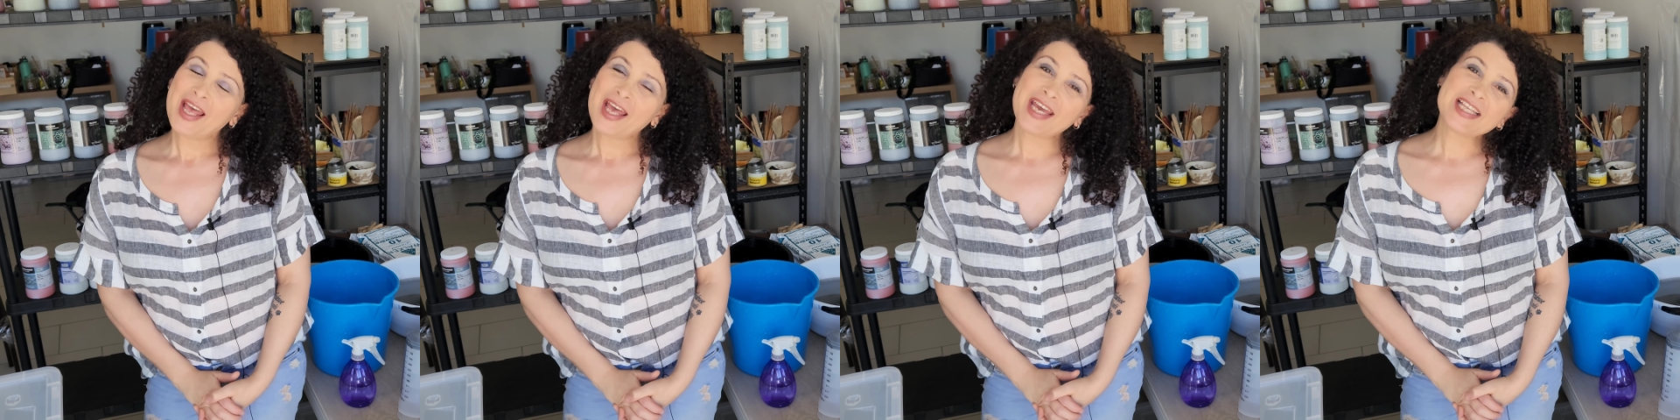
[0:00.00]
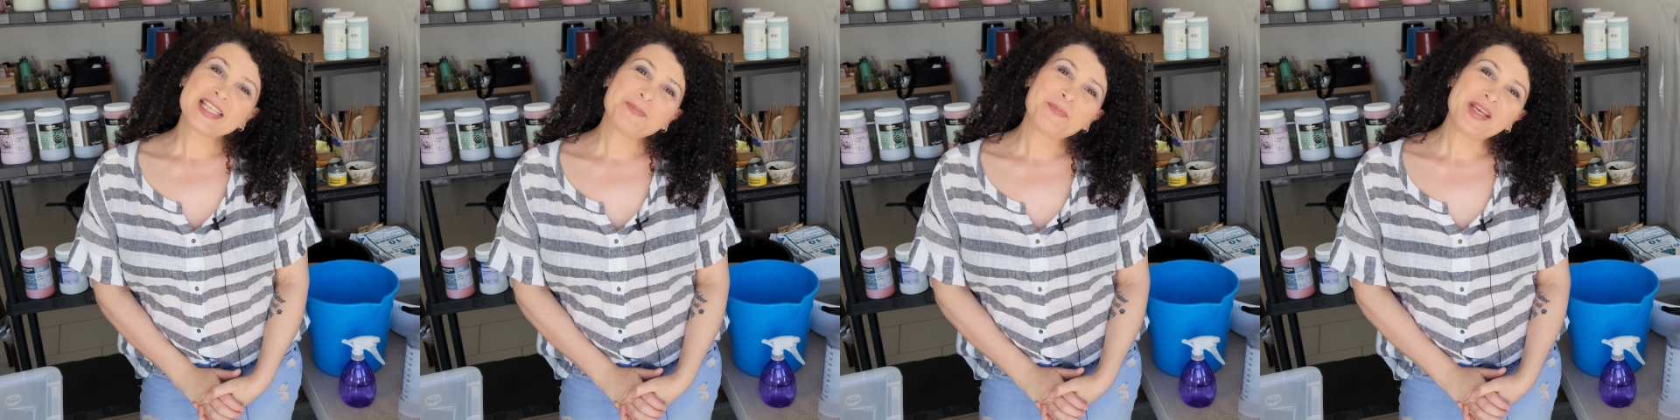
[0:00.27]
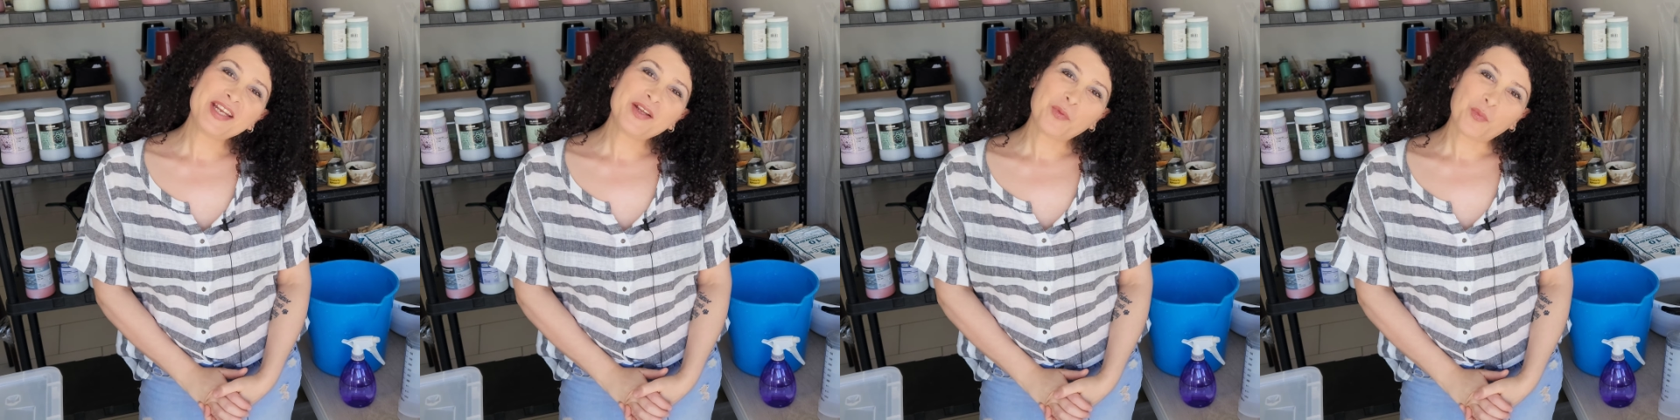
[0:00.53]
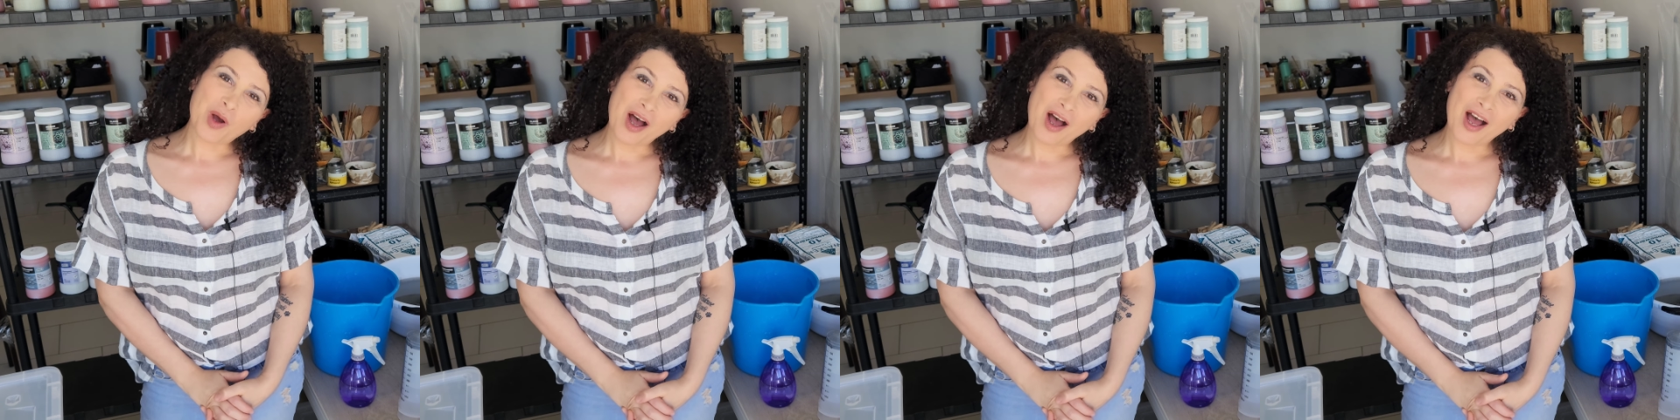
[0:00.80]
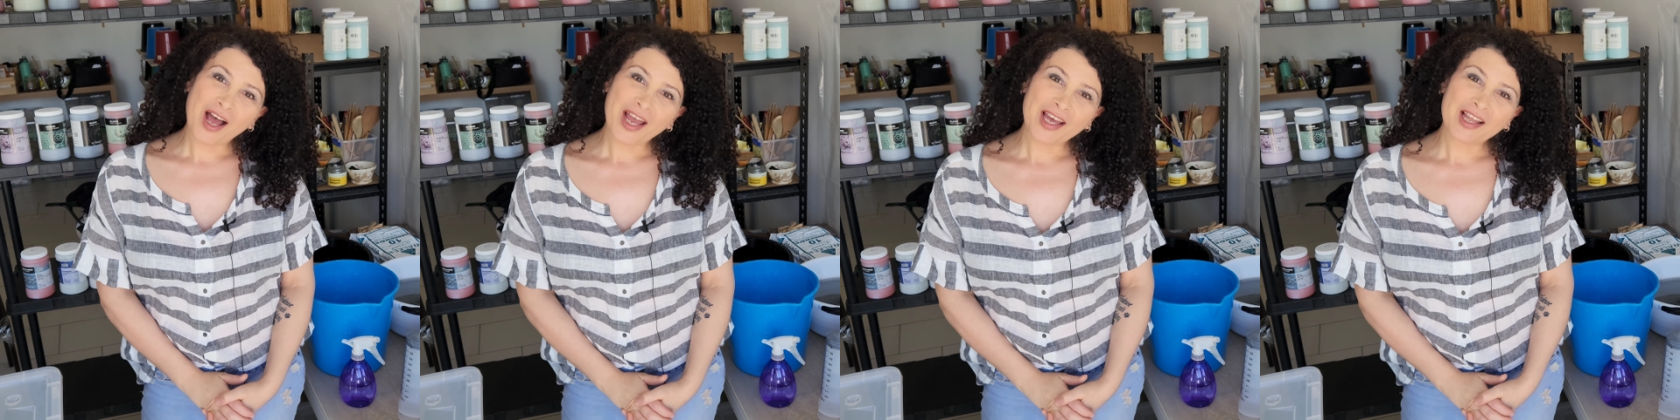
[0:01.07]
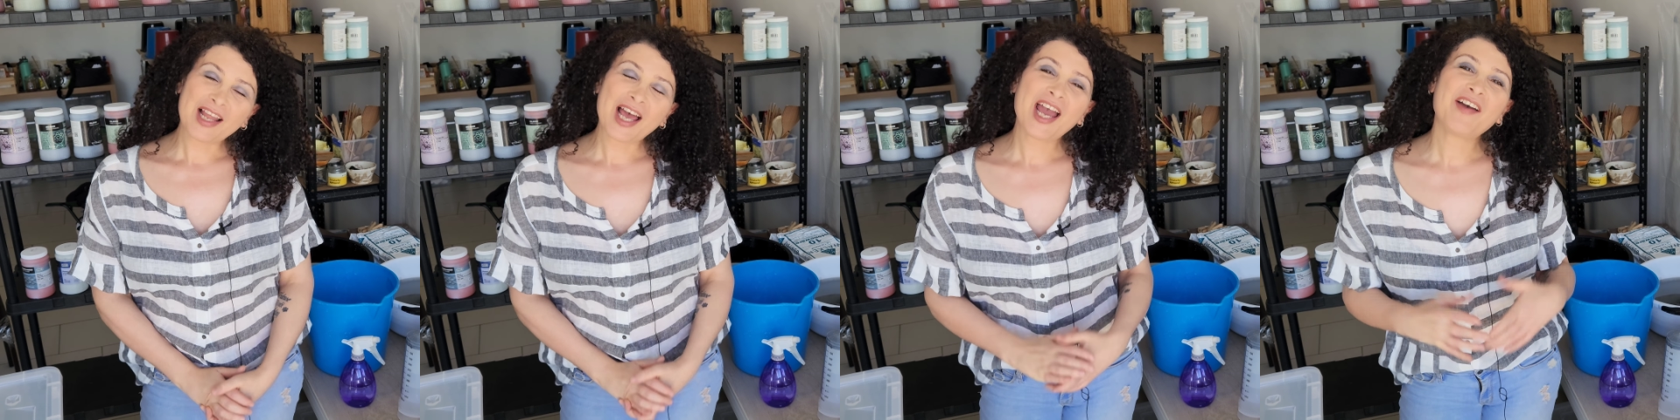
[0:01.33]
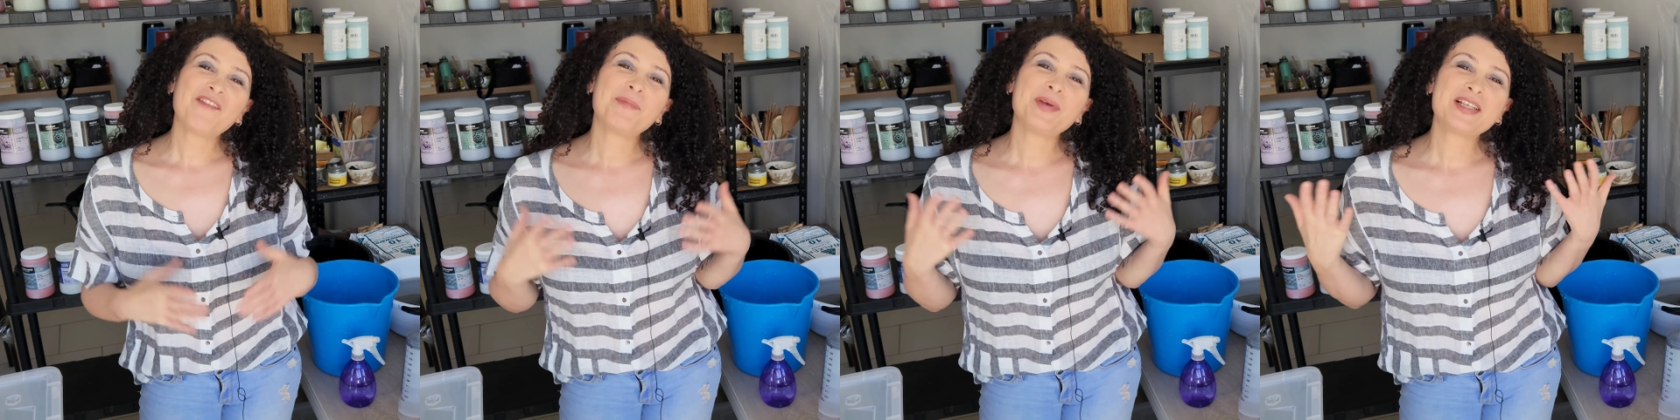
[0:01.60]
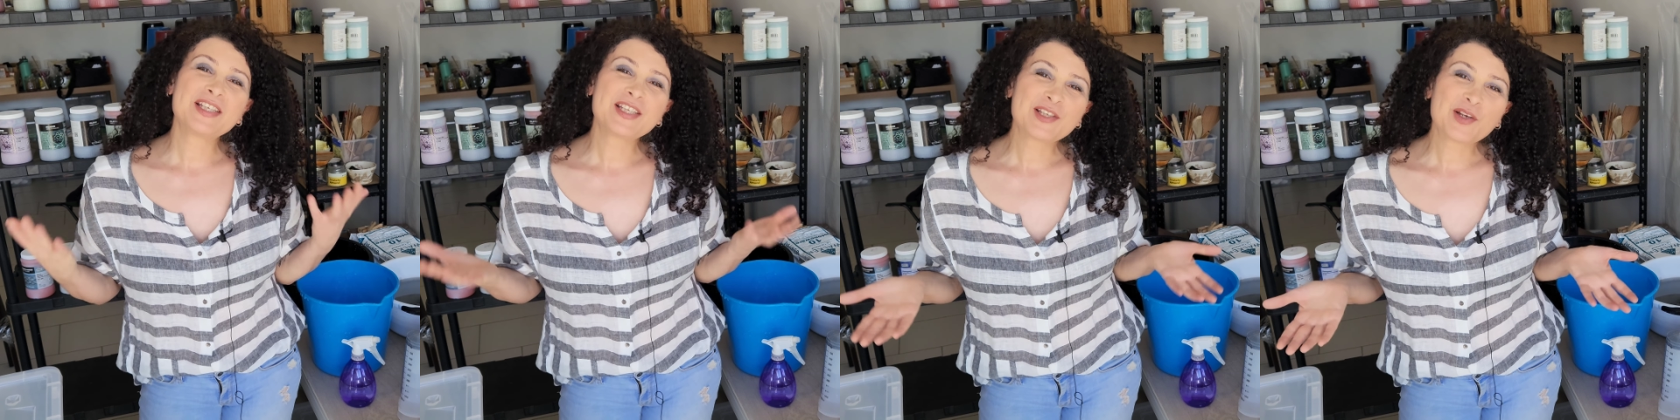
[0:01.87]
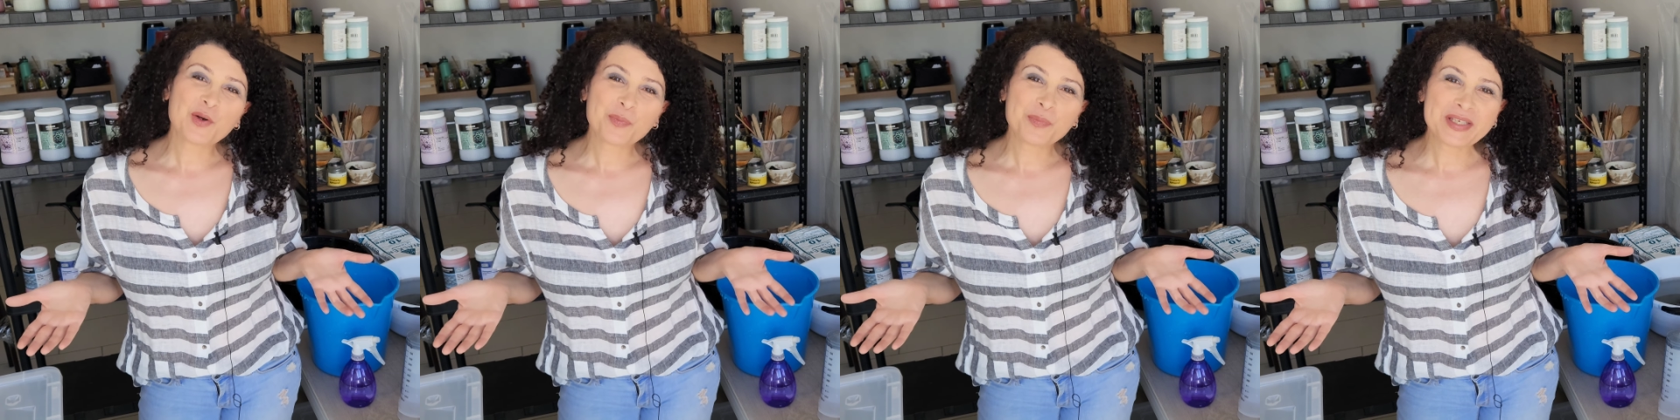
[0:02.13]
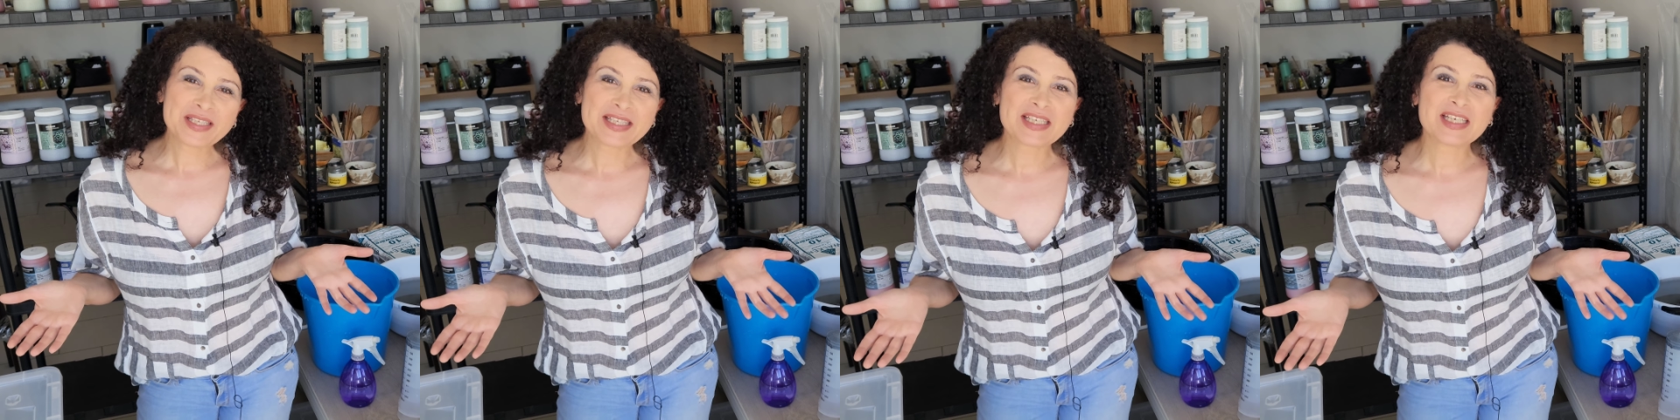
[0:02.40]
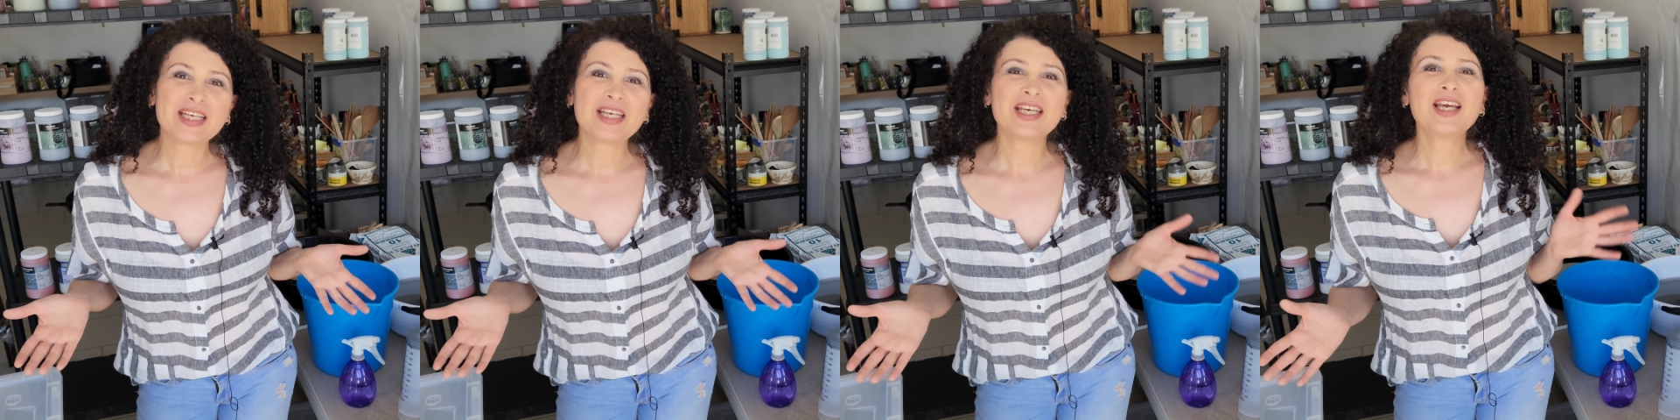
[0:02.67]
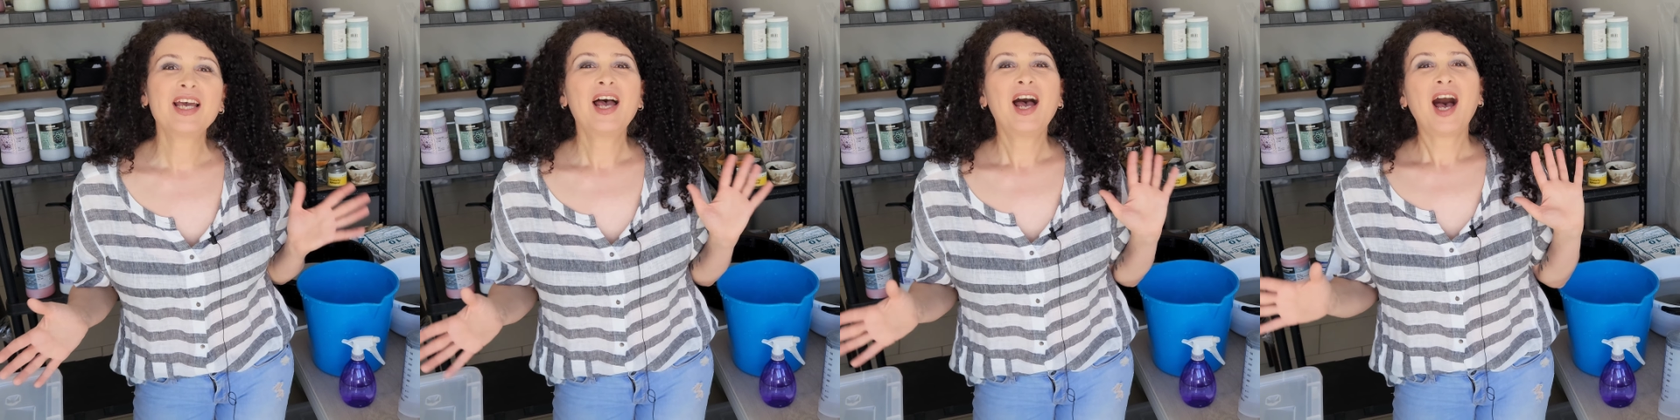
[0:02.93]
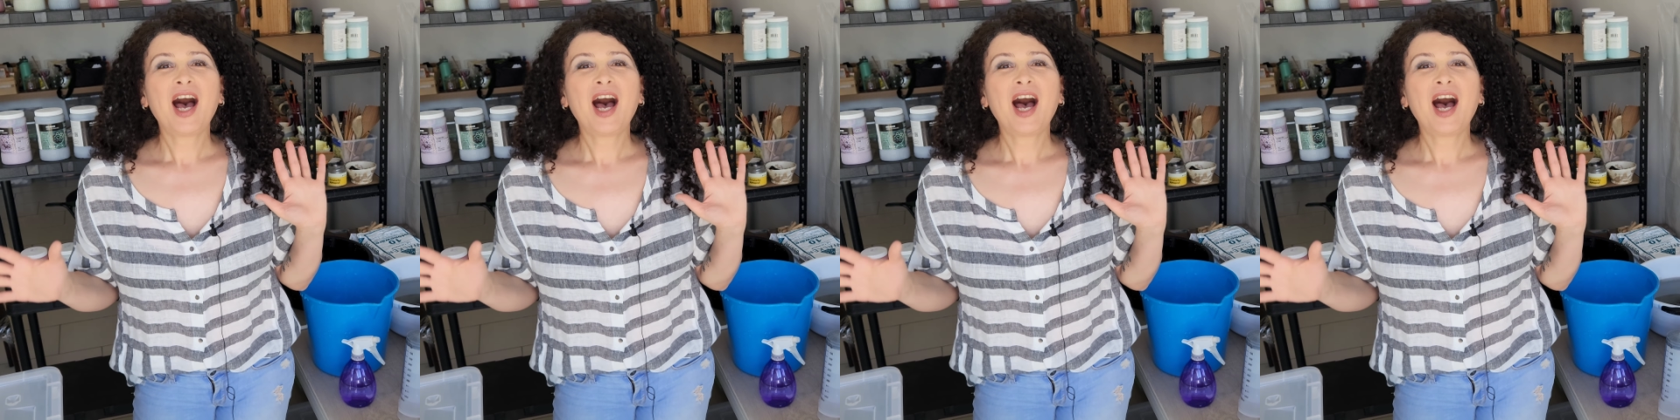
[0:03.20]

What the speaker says: It's been a while. I have been so busy.